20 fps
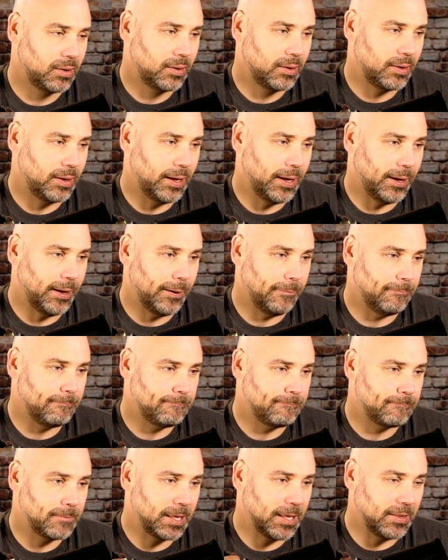
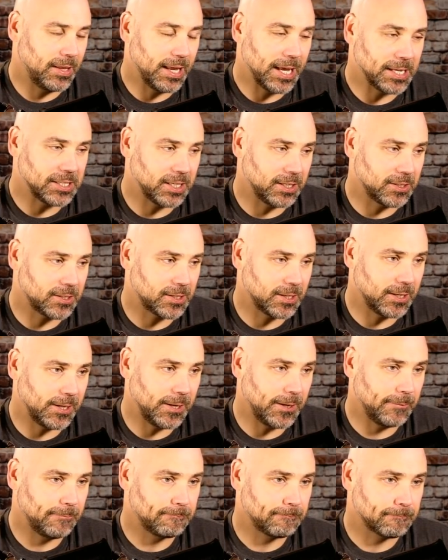in the
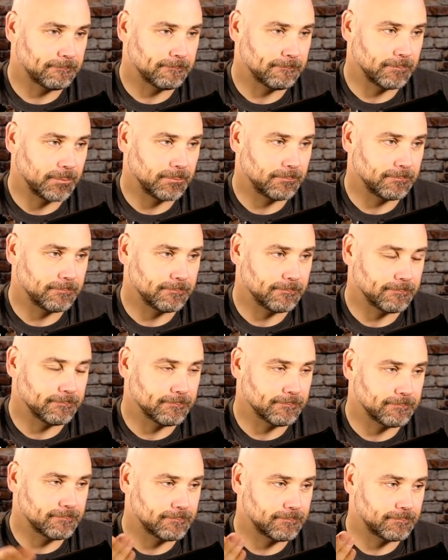SEC,
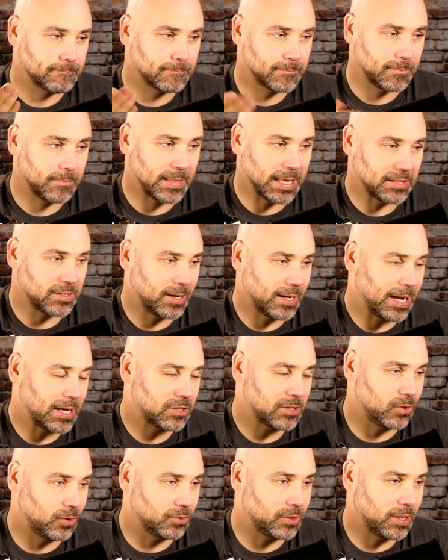that
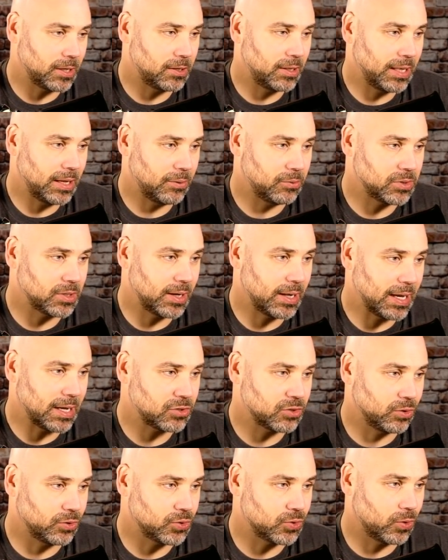was a
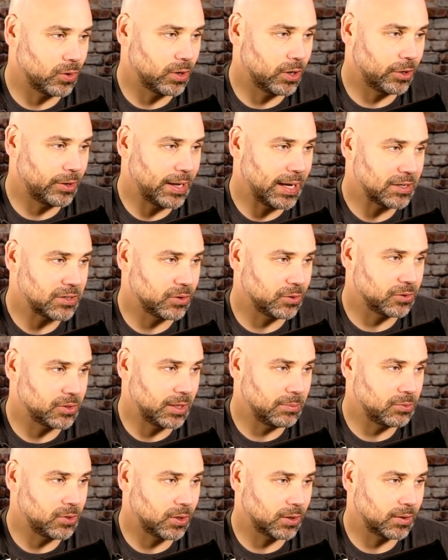national story. Our national team
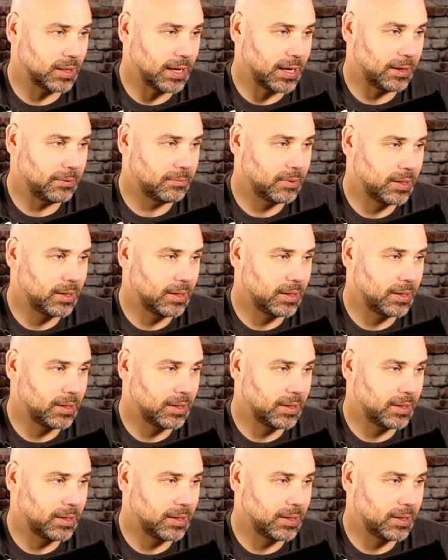took that.